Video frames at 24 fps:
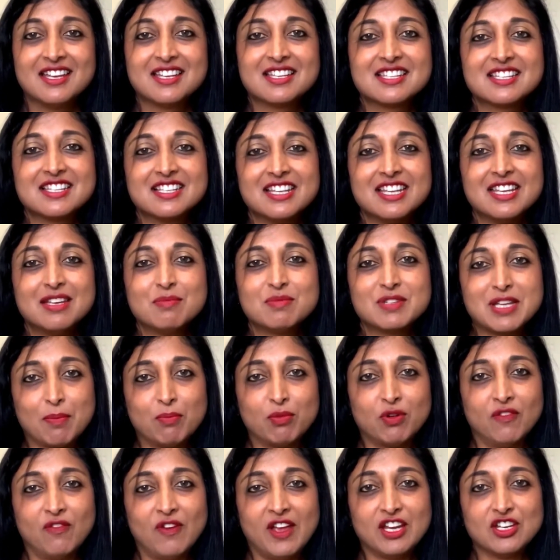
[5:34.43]
Sleep
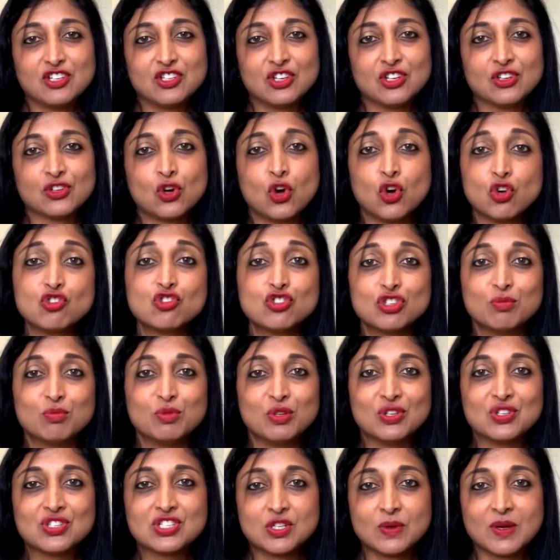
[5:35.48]
deprivation
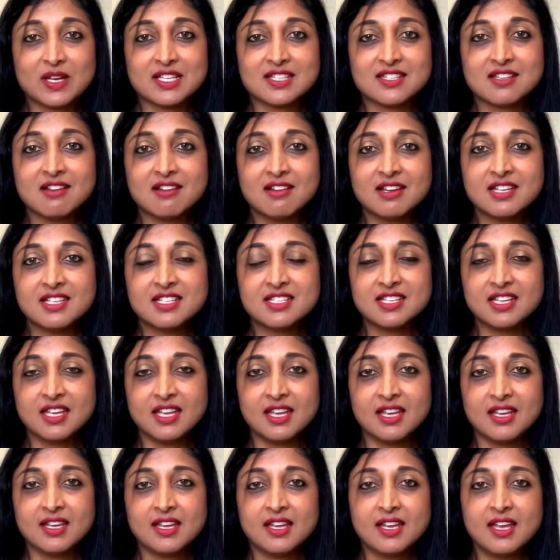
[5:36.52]
contributes to
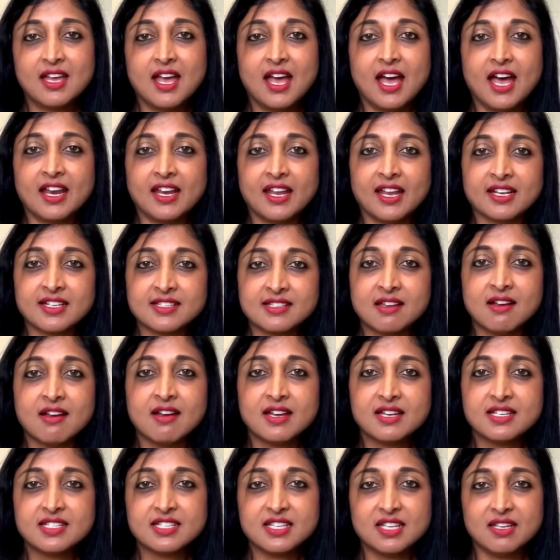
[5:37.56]
anxiety, and
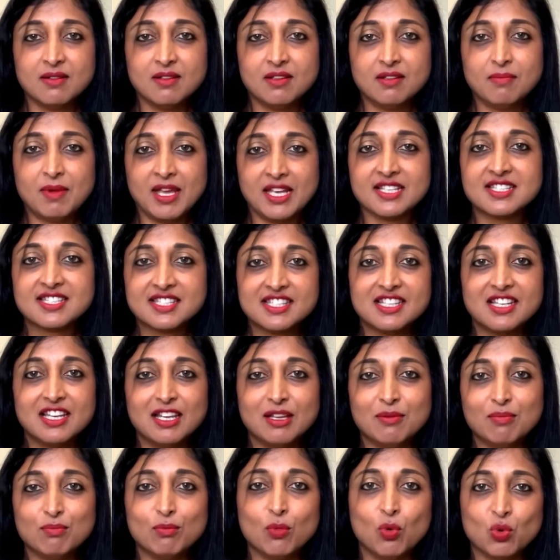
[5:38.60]
anxiety makes
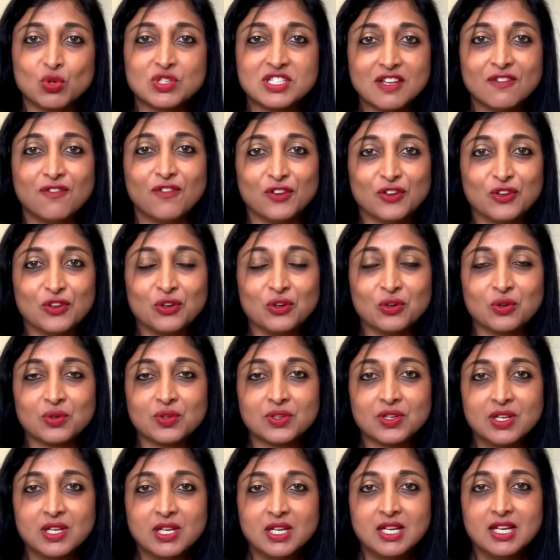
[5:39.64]
sleep more difficult.
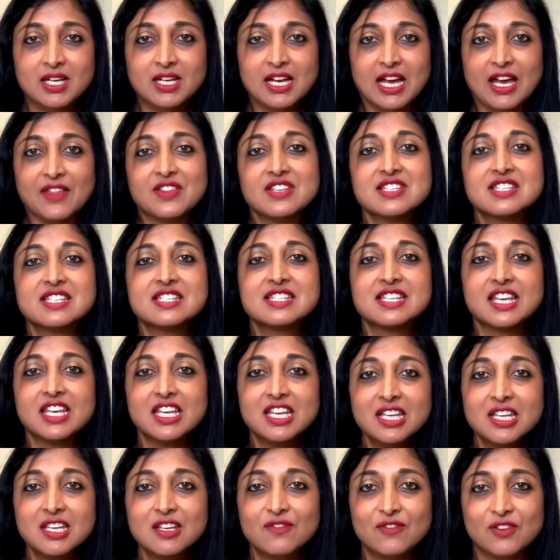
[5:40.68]
And this is
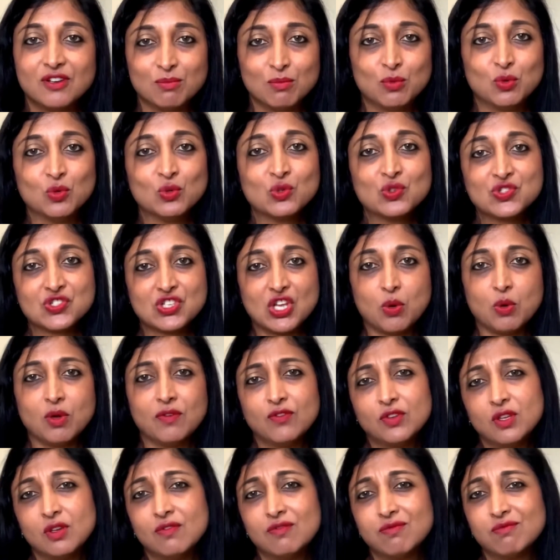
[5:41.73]
even more so
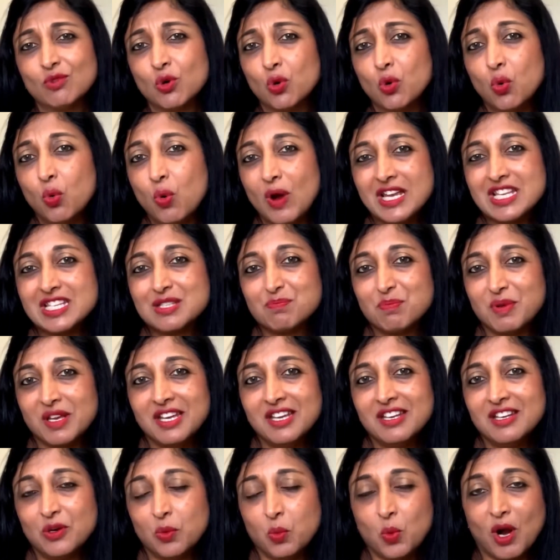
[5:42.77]
if you've always
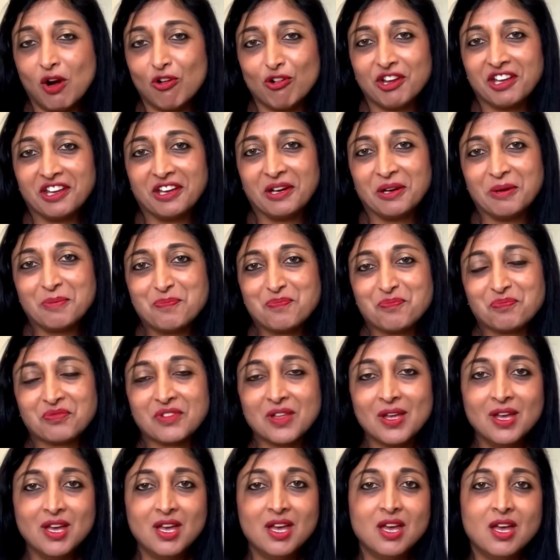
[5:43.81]
been a worrier.
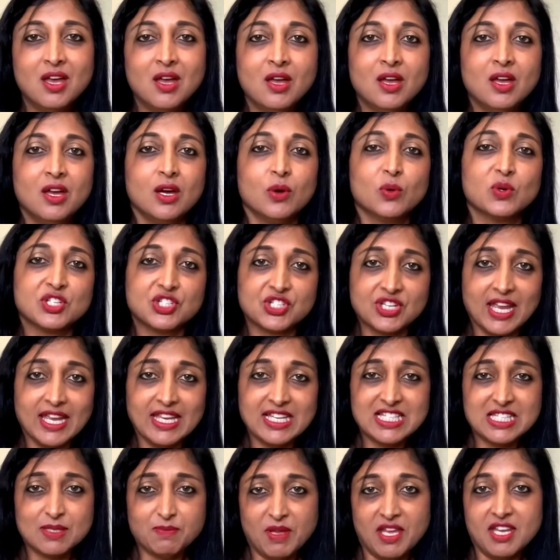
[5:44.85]
Which
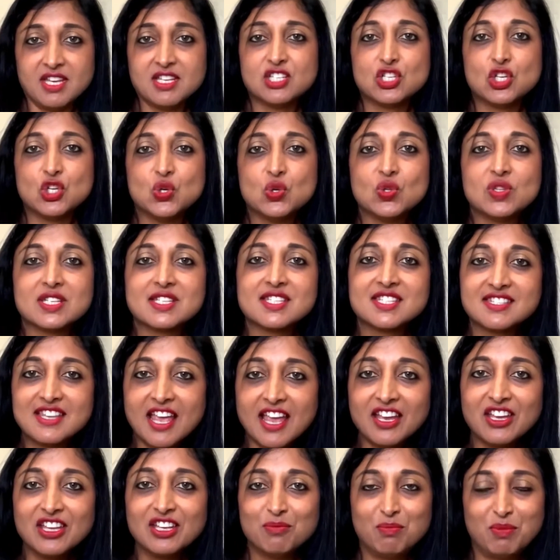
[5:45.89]
takes me to the
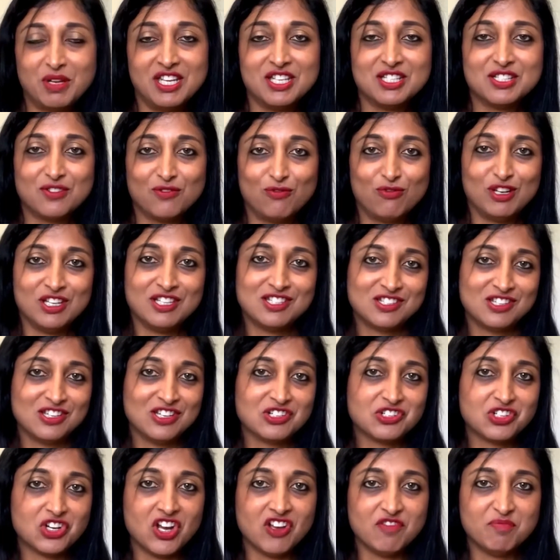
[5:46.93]
second piece of
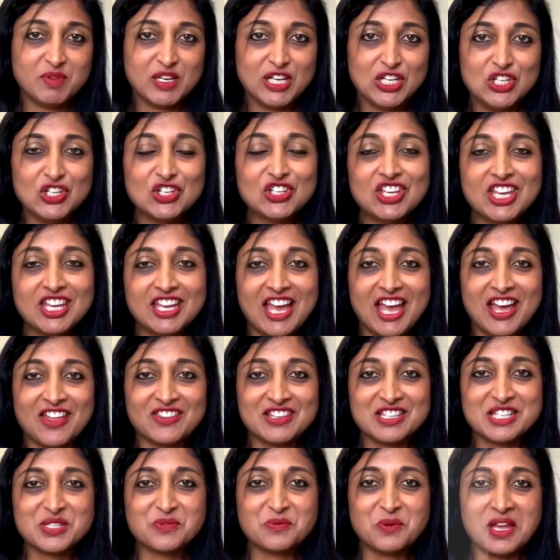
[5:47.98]
research I've been looking at
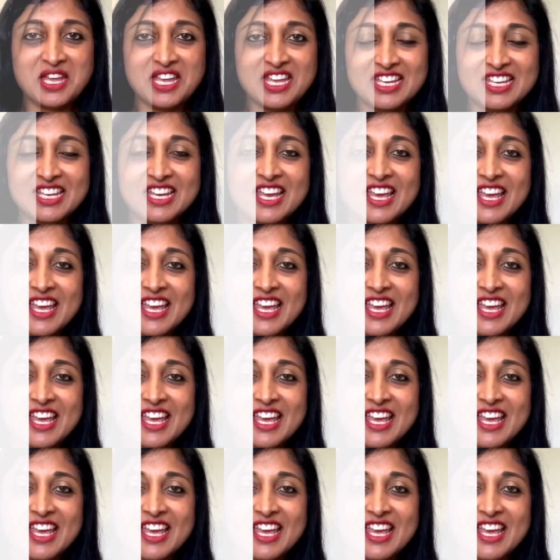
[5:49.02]
this week.